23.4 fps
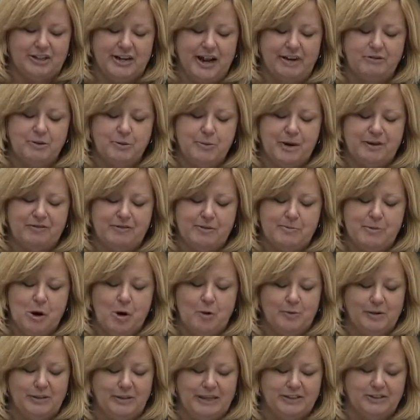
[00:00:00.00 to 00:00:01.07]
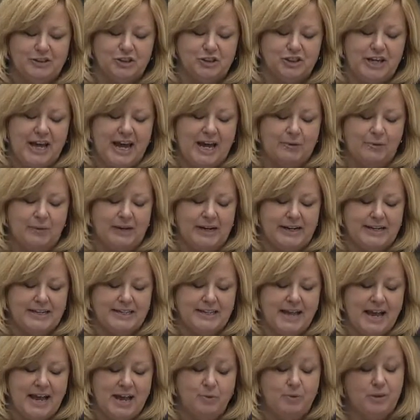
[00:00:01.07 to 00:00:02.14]
and everyone from home will understand when I
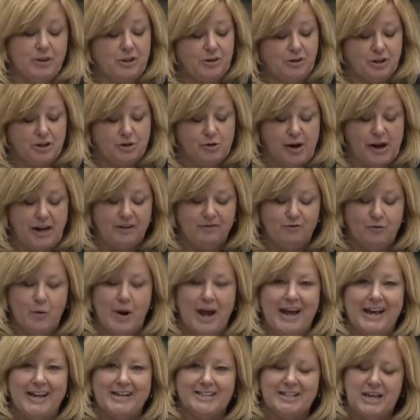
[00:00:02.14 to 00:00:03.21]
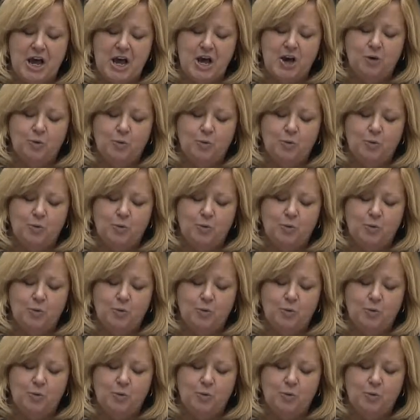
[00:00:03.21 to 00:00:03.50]
say, with her creative ways,